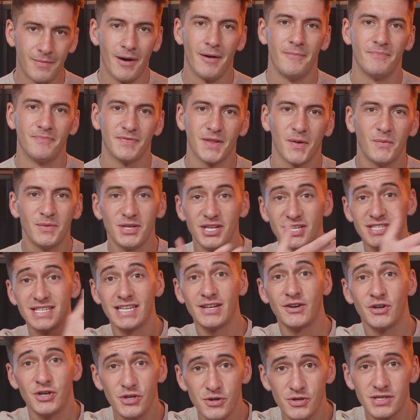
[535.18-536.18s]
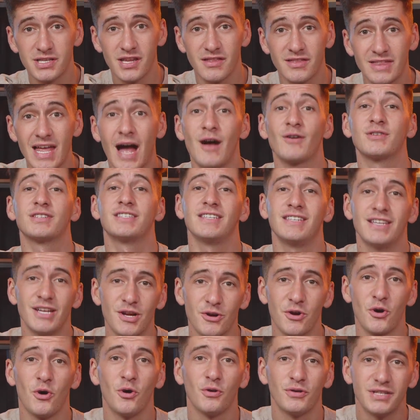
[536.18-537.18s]
on, we just introduced a
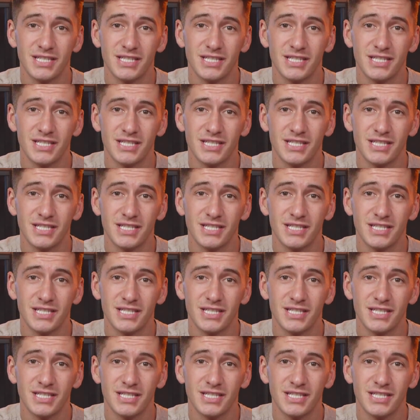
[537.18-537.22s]
1,000-year-old